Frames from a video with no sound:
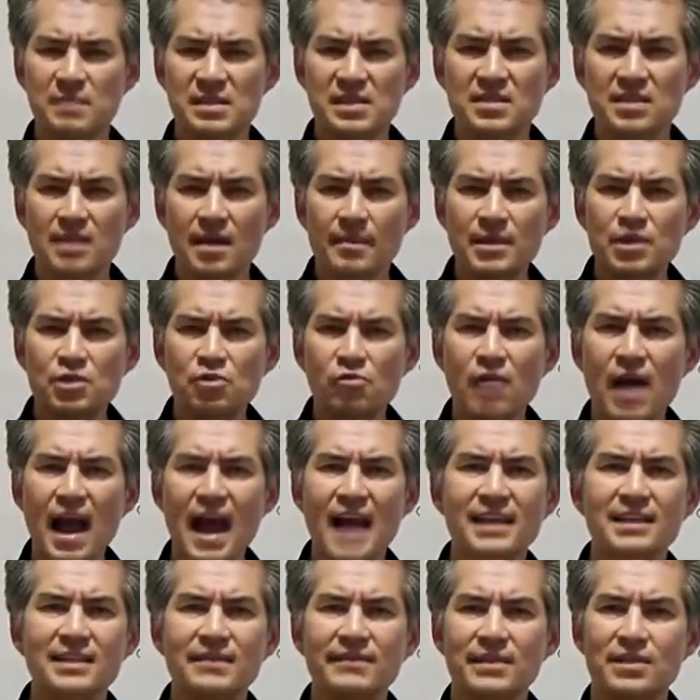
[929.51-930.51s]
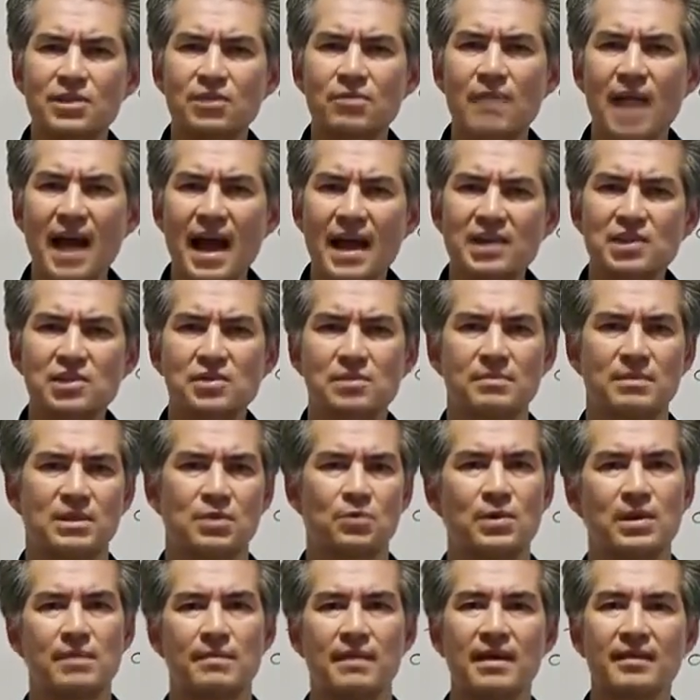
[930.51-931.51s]
be some attractive interaction
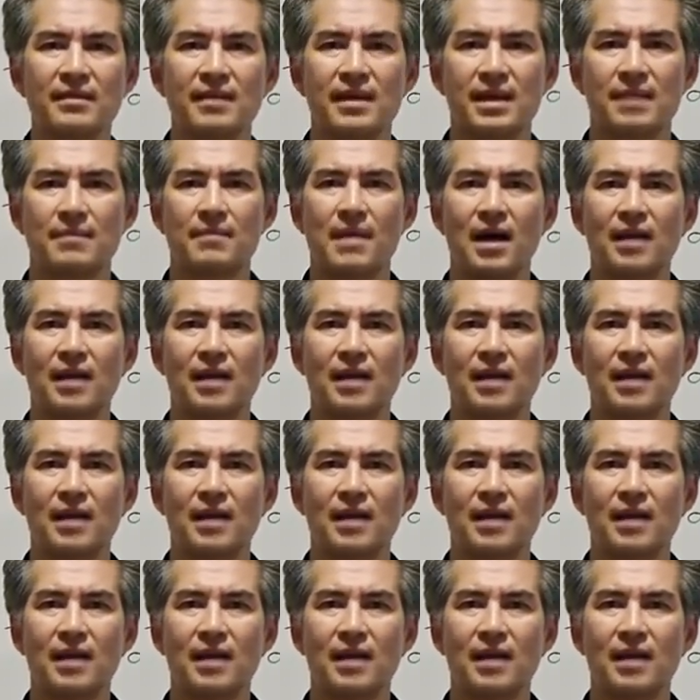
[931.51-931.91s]
between methane